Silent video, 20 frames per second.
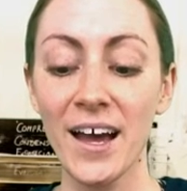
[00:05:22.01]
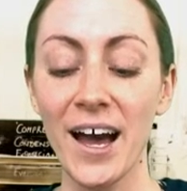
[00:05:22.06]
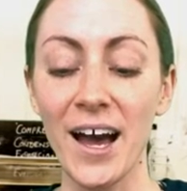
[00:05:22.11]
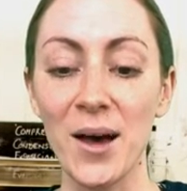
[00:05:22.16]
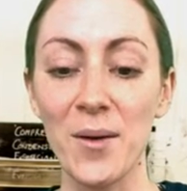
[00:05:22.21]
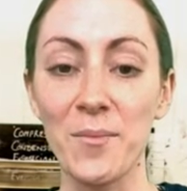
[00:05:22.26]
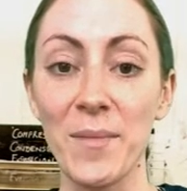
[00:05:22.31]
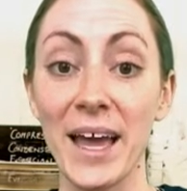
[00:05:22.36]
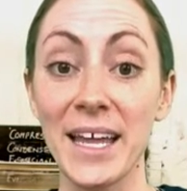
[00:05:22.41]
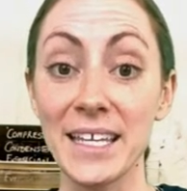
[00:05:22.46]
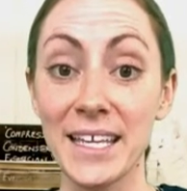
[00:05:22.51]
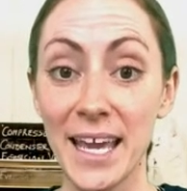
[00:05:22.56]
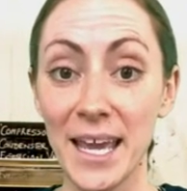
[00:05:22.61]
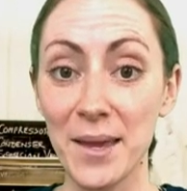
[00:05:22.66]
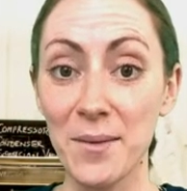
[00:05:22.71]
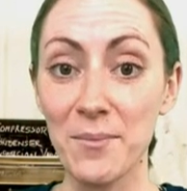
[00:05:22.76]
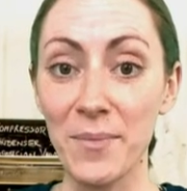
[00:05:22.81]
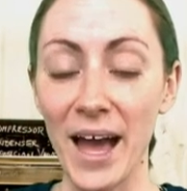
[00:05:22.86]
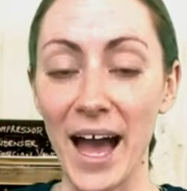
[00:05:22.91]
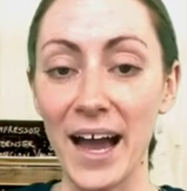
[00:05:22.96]
and
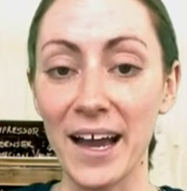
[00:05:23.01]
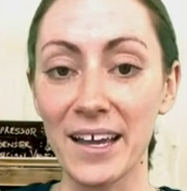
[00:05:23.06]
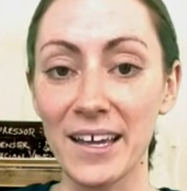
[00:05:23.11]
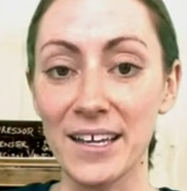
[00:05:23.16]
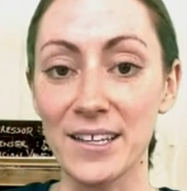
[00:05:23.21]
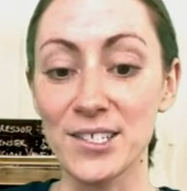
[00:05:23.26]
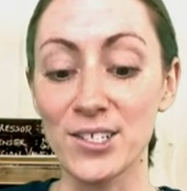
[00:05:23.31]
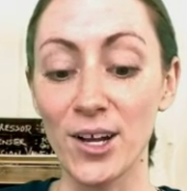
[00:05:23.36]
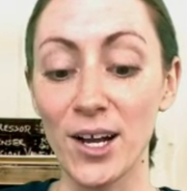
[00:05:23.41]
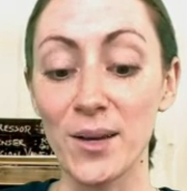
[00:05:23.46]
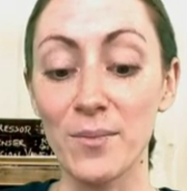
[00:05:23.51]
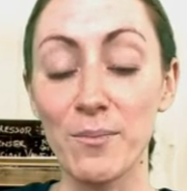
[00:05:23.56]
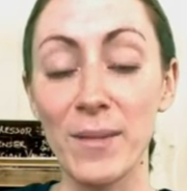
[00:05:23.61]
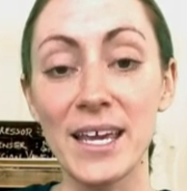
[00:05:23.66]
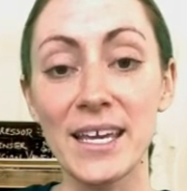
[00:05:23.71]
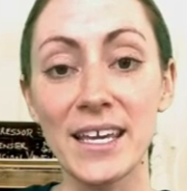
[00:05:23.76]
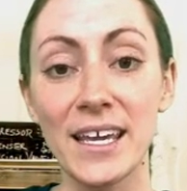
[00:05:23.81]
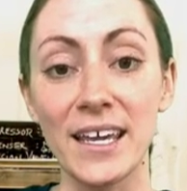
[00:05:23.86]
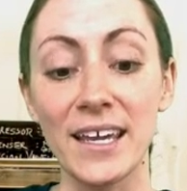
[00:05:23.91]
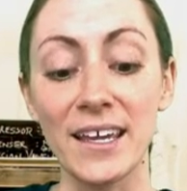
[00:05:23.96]
came back and started
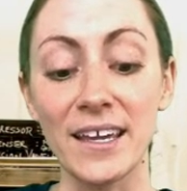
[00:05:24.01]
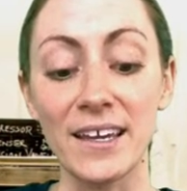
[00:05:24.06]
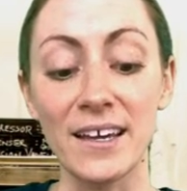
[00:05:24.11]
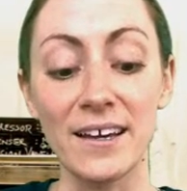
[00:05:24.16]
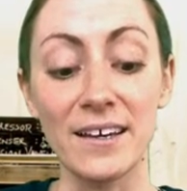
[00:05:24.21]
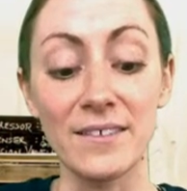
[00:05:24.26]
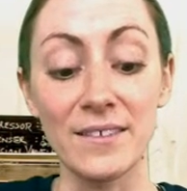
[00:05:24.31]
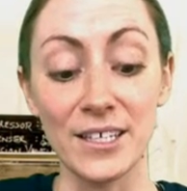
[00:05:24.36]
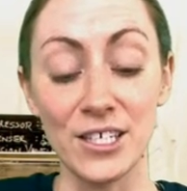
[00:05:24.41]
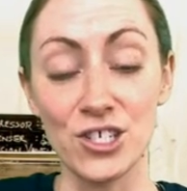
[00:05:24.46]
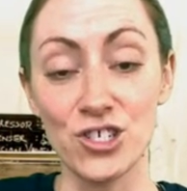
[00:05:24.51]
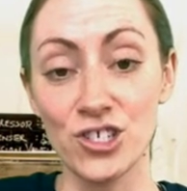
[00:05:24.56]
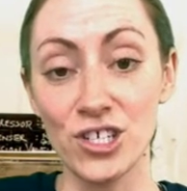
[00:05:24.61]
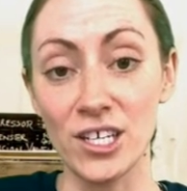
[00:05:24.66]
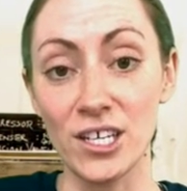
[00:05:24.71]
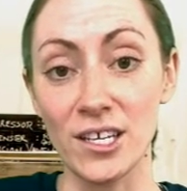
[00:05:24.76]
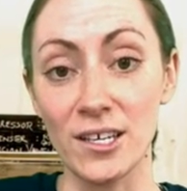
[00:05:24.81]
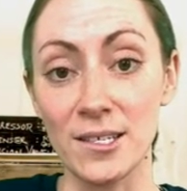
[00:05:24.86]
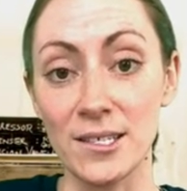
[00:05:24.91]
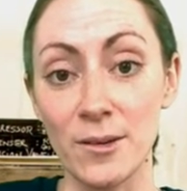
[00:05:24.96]
making this
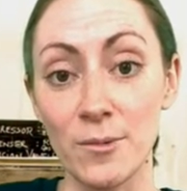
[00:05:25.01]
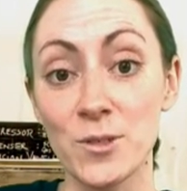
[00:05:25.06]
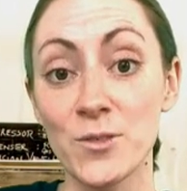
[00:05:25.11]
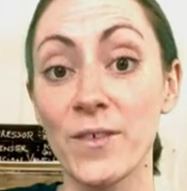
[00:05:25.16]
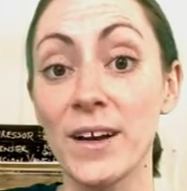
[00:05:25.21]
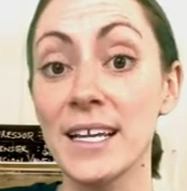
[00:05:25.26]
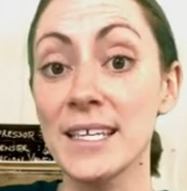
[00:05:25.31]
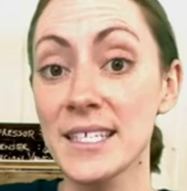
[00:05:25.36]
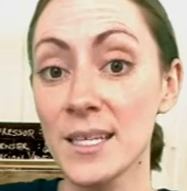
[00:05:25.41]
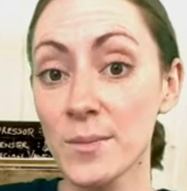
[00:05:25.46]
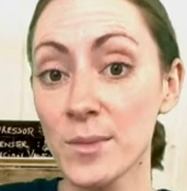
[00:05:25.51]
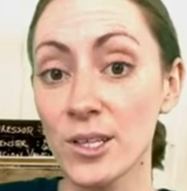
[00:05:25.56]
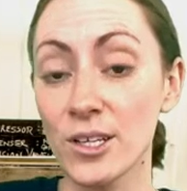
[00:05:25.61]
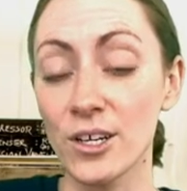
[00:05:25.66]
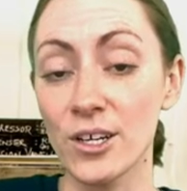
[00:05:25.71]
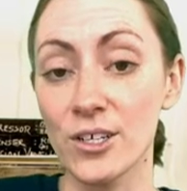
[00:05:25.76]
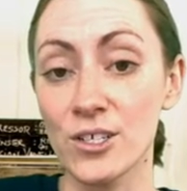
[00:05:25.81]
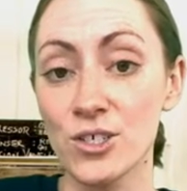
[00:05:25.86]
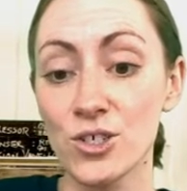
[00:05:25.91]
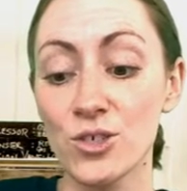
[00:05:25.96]
cheese that was very
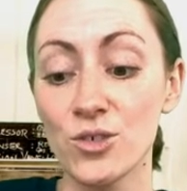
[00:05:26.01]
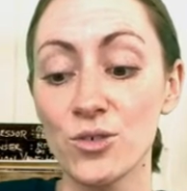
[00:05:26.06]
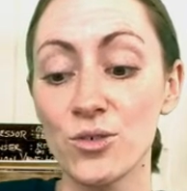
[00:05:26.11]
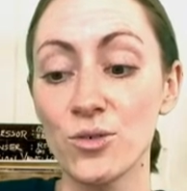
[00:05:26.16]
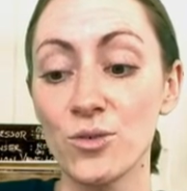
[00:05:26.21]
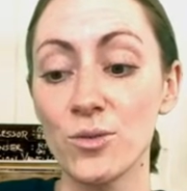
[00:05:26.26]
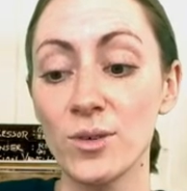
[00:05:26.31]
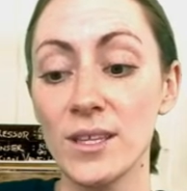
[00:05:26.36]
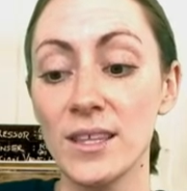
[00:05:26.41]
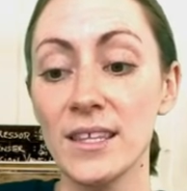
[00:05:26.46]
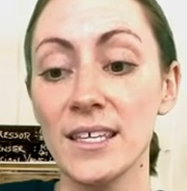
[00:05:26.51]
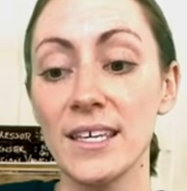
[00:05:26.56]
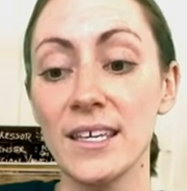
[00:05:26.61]
similar to